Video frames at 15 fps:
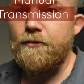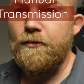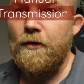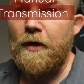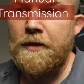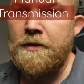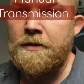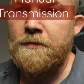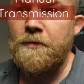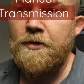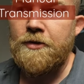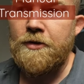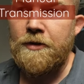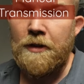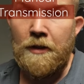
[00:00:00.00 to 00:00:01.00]

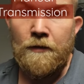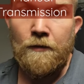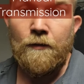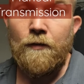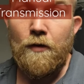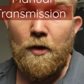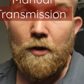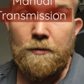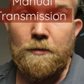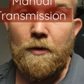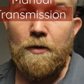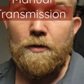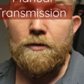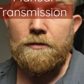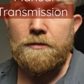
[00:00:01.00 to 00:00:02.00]
transmission in flood
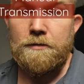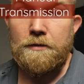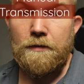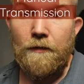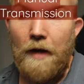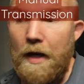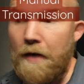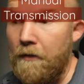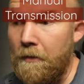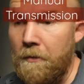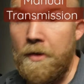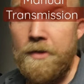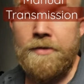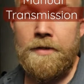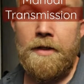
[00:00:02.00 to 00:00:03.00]
mode if I have a
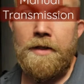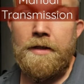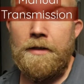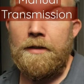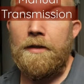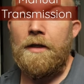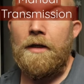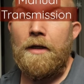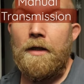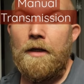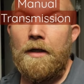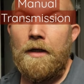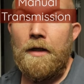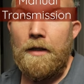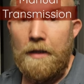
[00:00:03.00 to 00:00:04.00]
Mustang?
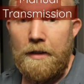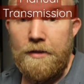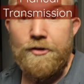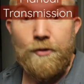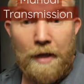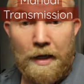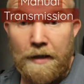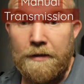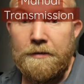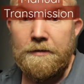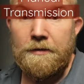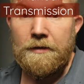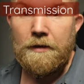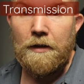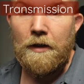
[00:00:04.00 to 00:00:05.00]
Yes, you can.
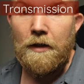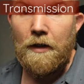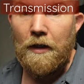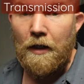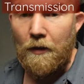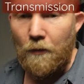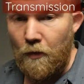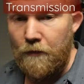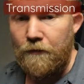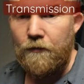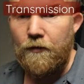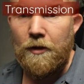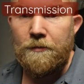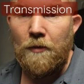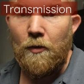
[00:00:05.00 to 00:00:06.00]
And what
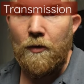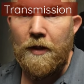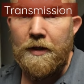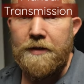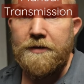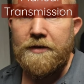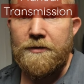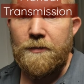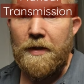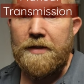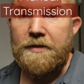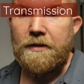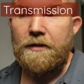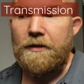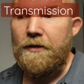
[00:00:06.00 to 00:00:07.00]
flood mode is, is
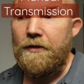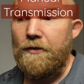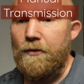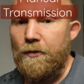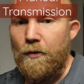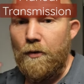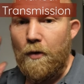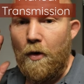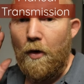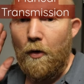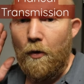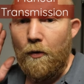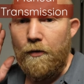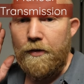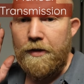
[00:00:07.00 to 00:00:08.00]
basically you
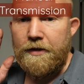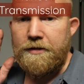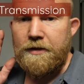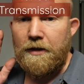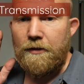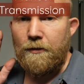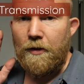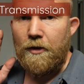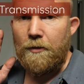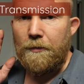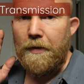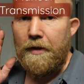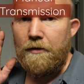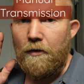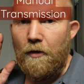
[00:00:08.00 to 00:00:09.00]
hold the accelerator
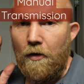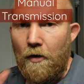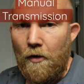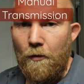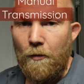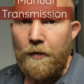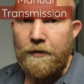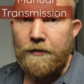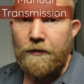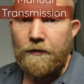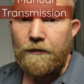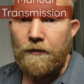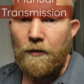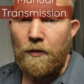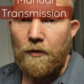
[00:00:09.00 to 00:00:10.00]
pedal all the way to the
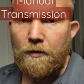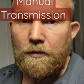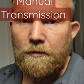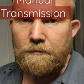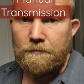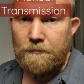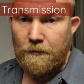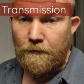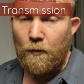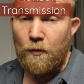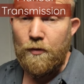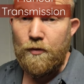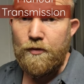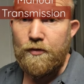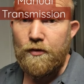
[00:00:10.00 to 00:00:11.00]
floor
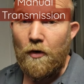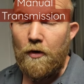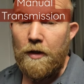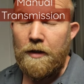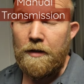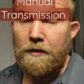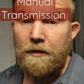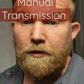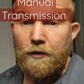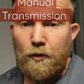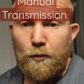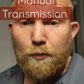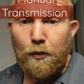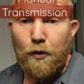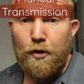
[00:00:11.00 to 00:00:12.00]
before you start it.
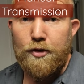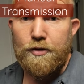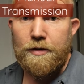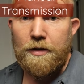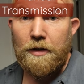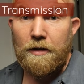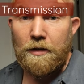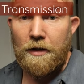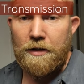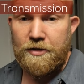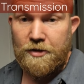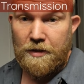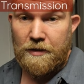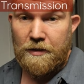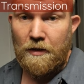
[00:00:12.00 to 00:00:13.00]
You push the
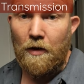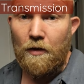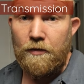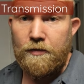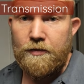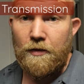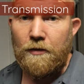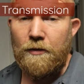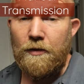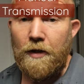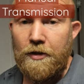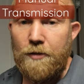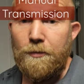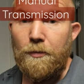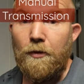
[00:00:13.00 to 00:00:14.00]
clutch in also
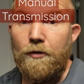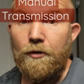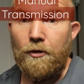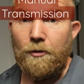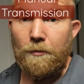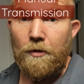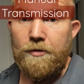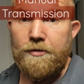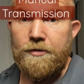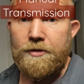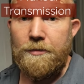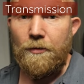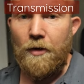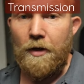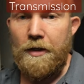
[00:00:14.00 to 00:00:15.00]
and you pull your
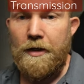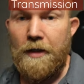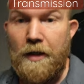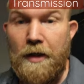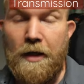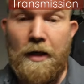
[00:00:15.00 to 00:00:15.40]
emergency brake